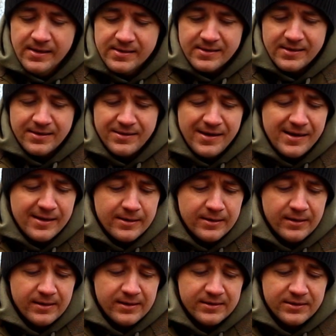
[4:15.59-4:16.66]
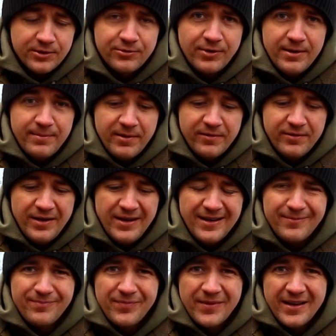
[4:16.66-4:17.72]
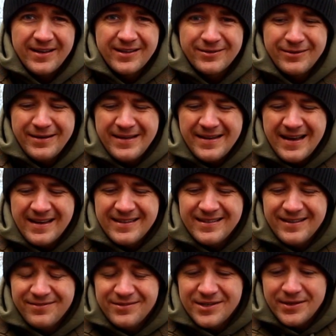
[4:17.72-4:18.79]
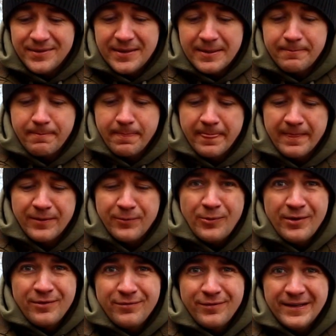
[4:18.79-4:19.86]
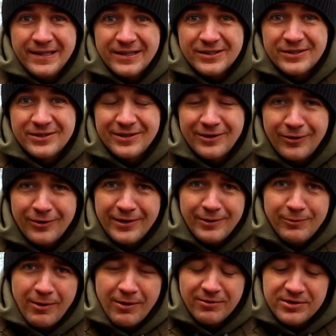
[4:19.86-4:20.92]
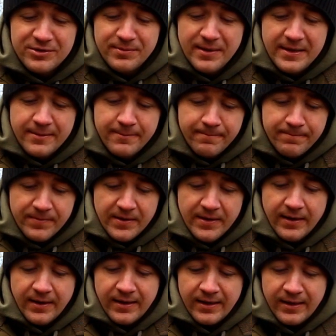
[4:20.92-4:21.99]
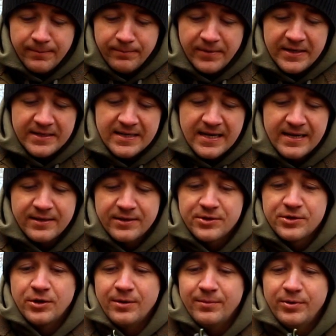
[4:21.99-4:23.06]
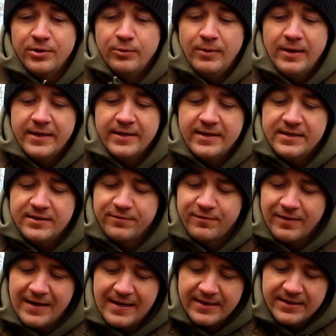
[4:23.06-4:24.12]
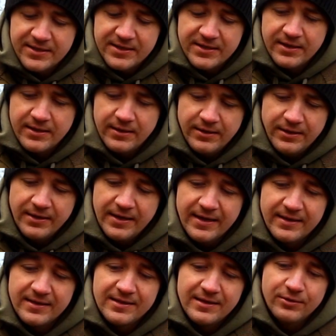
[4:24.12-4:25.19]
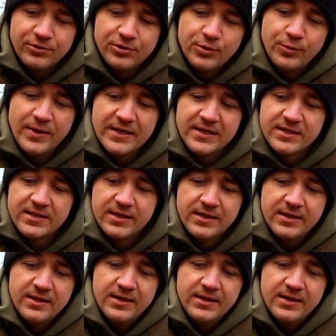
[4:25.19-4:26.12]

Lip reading: So yeah, it's a great bit of kit. Are there any negatives to it? The one thing that slightly worries me is at the top where these flex, you get this little twist.